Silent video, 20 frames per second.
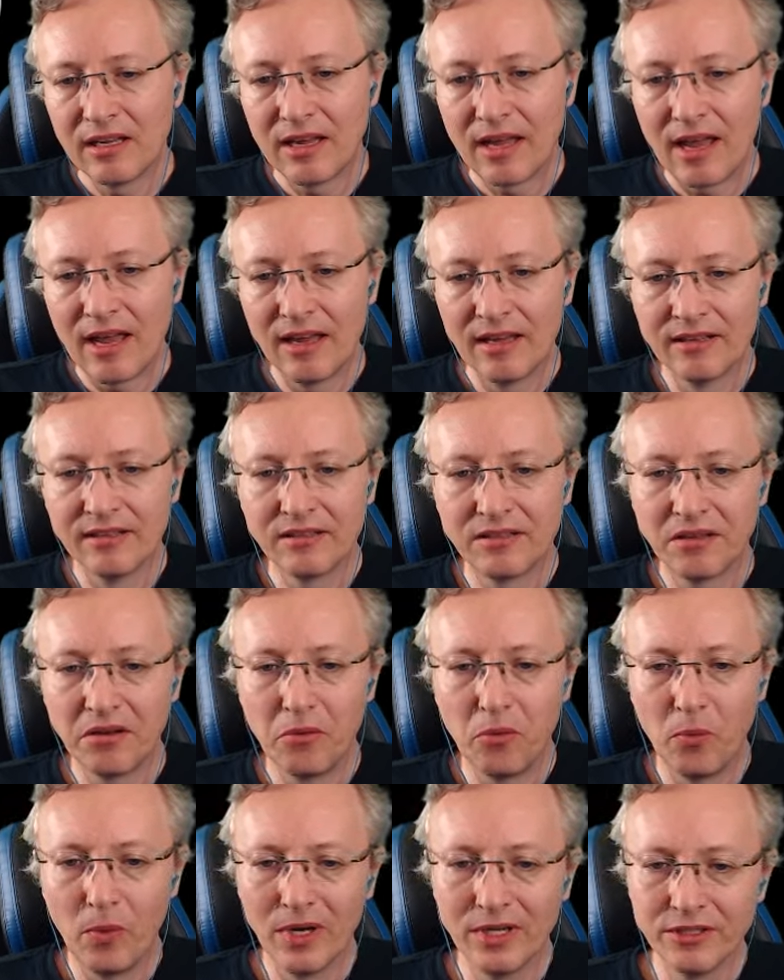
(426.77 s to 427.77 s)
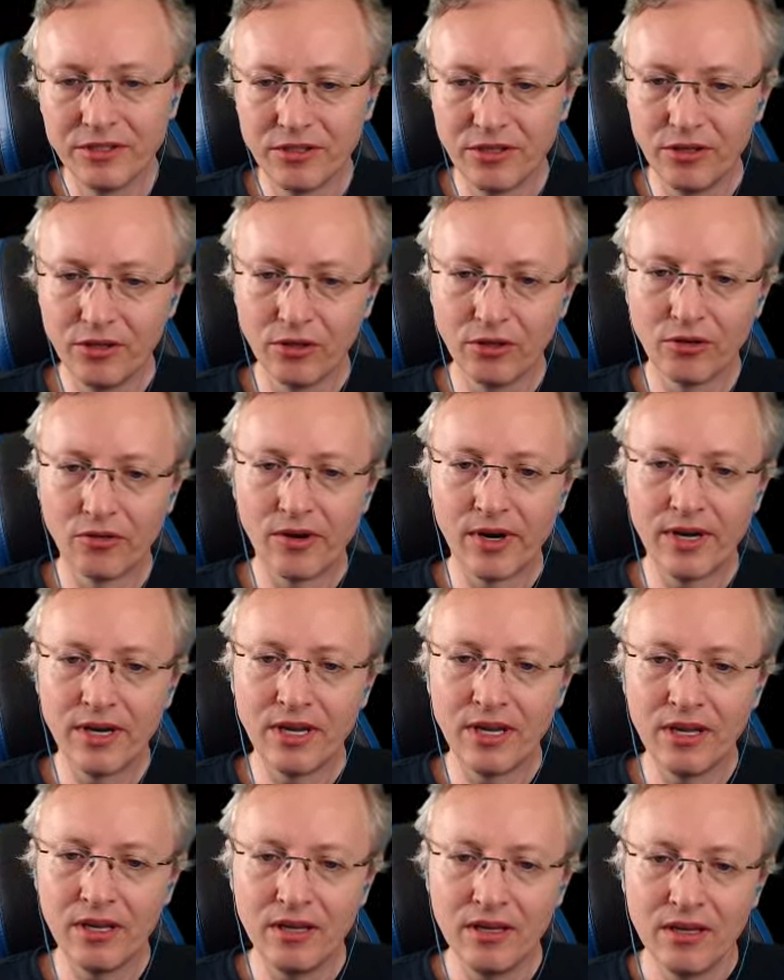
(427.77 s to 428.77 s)
And once you are
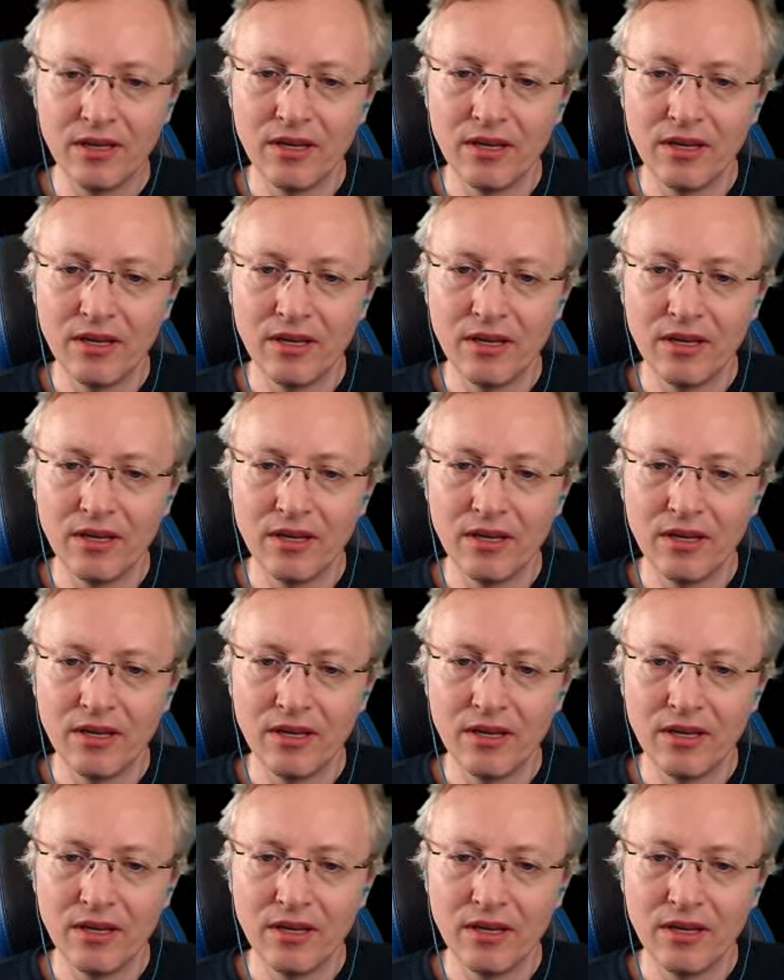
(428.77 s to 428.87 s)
ready,